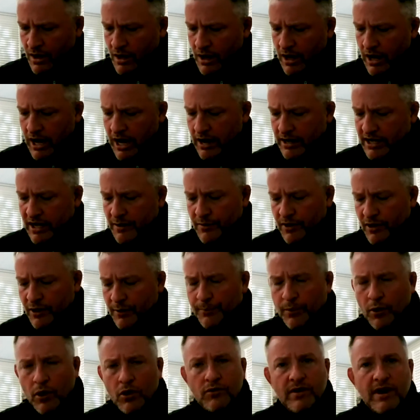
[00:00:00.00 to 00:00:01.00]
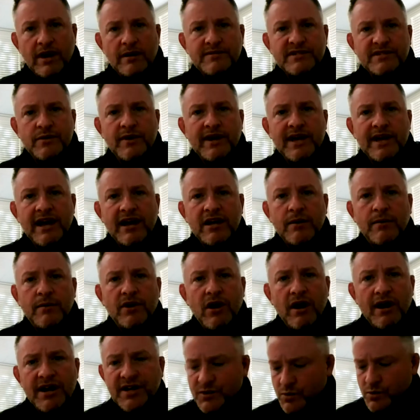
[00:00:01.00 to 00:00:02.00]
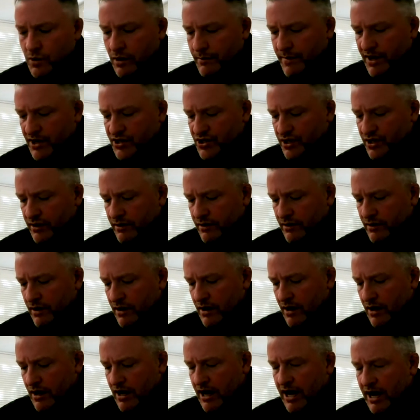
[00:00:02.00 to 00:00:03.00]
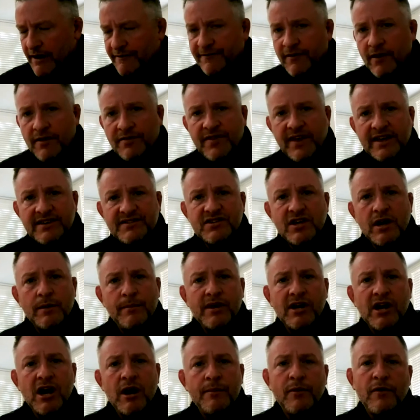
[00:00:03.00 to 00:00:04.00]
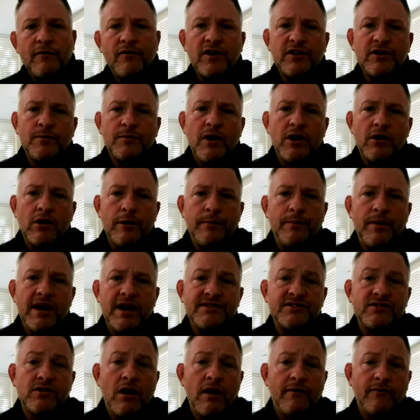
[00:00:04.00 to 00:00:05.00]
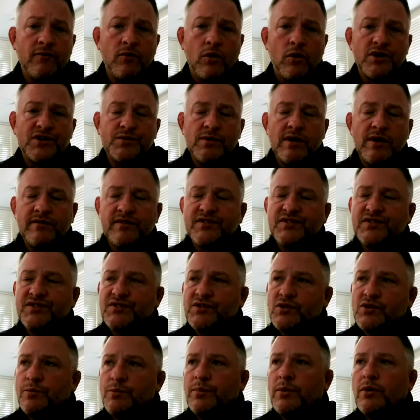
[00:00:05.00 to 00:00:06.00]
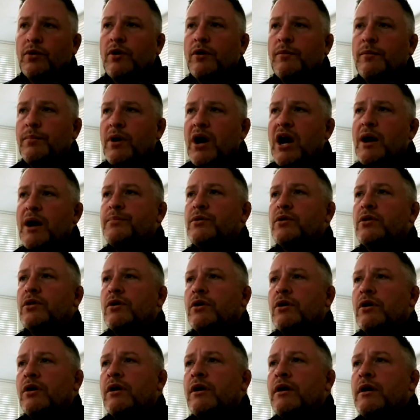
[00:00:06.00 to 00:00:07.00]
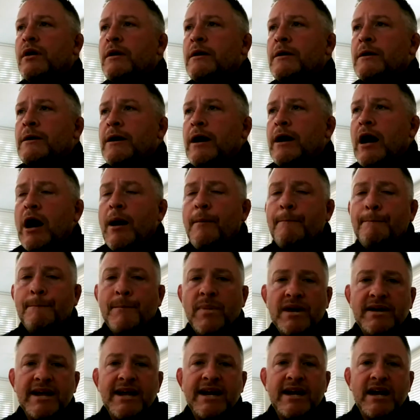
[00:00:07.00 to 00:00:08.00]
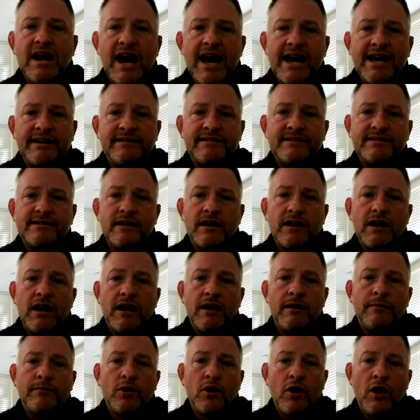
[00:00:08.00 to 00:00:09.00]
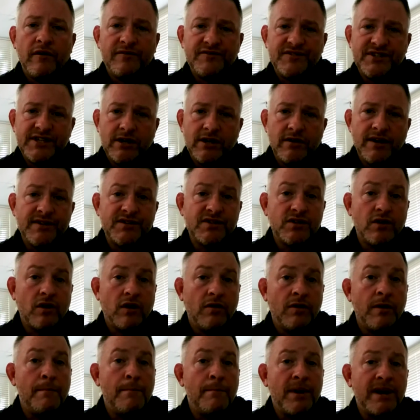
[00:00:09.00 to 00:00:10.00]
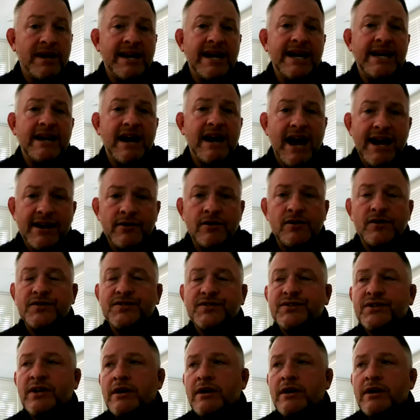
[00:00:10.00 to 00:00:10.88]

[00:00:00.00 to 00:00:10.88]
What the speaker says: A couple other programs that we got coming on. I just want to mention fun things coming up over at the Monterey Pines Golf Course. We have a super popular Monday night golf series called the Monday Niners.